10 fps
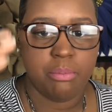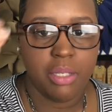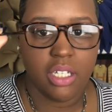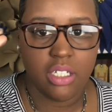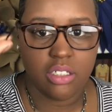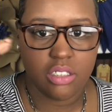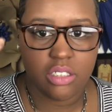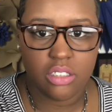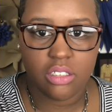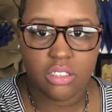
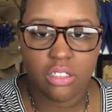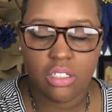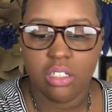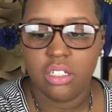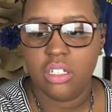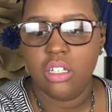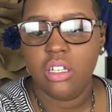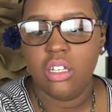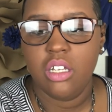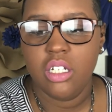pins
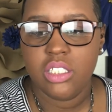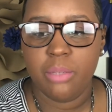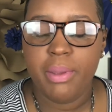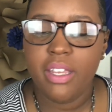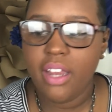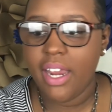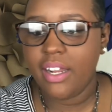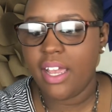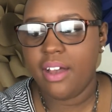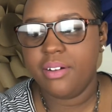to pin your hair
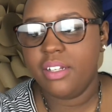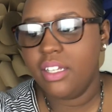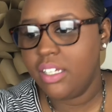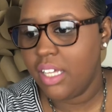down,